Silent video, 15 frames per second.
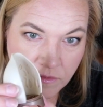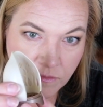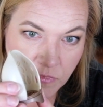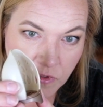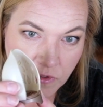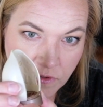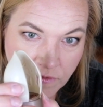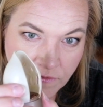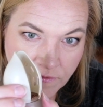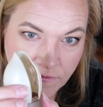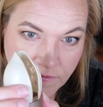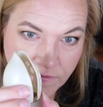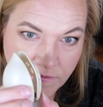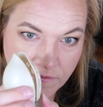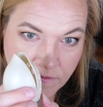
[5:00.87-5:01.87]

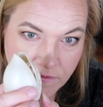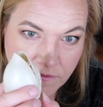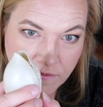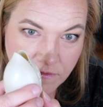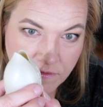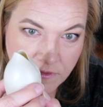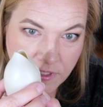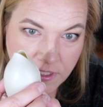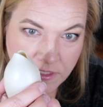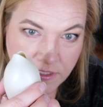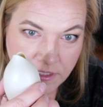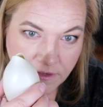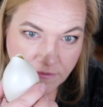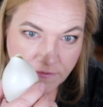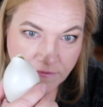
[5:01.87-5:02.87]
Move this
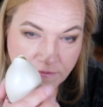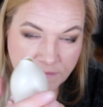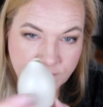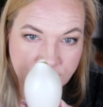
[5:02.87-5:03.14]
stuff.